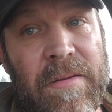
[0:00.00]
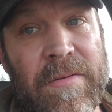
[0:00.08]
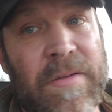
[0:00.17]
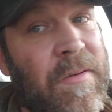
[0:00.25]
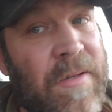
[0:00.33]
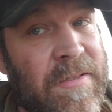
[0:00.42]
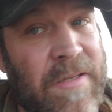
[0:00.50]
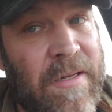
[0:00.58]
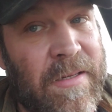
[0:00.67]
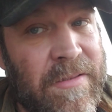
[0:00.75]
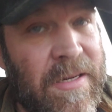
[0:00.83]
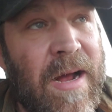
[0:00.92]
So
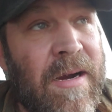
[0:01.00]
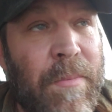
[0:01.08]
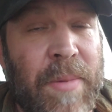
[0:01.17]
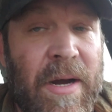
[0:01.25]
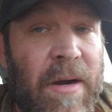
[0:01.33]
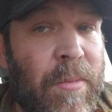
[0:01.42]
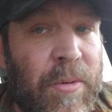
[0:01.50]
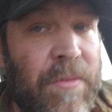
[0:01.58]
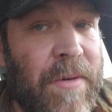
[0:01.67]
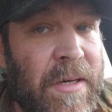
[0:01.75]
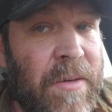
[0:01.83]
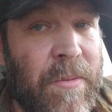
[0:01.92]
it's not
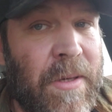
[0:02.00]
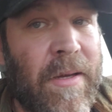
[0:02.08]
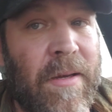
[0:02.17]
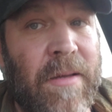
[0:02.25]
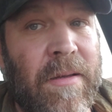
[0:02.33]
comparable in any way.